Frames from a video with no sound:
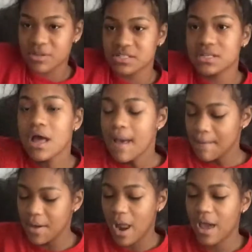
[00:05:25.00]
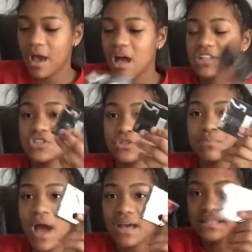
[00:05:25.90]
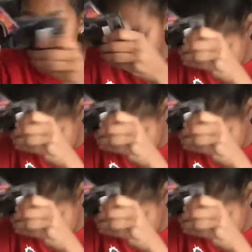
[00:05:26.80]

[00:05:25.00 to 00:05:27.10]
person, but I got three packs of